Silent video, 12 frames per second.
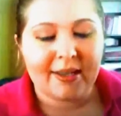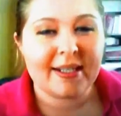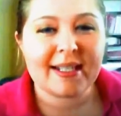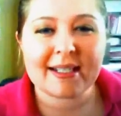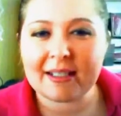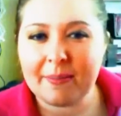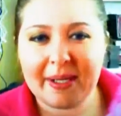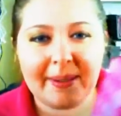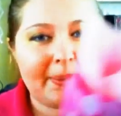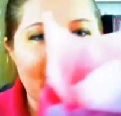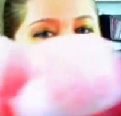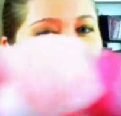this is going to
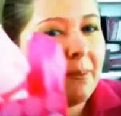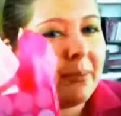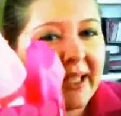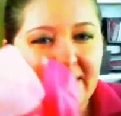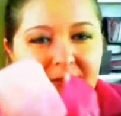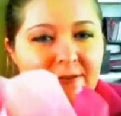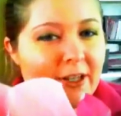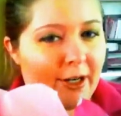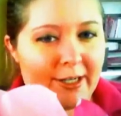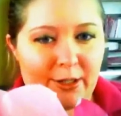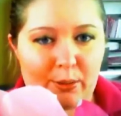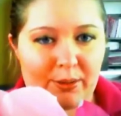be someplace
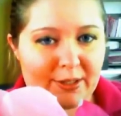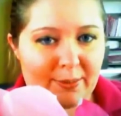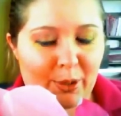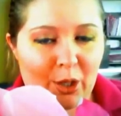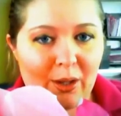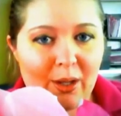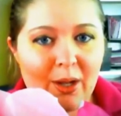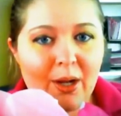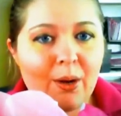very noticeable,